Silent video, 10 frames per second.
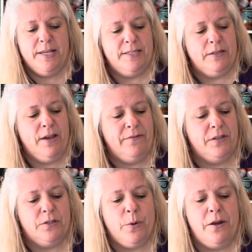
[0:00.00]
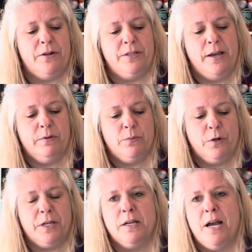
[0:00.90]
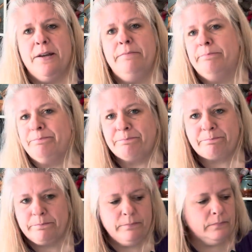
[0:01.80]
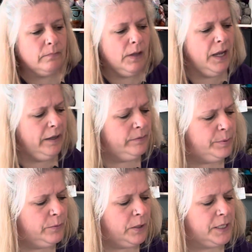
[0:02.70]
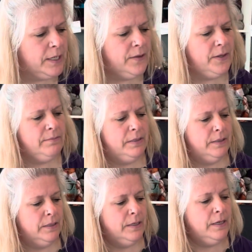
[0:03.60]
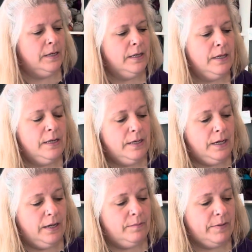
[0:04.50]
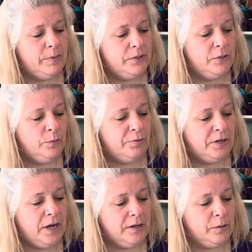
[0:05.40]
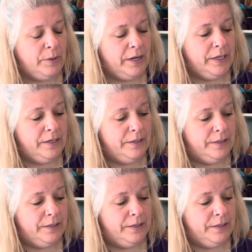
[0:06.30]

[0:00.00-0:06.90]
still have the sweaters I was working on. I haven't been working on them. I've been too preoccupied.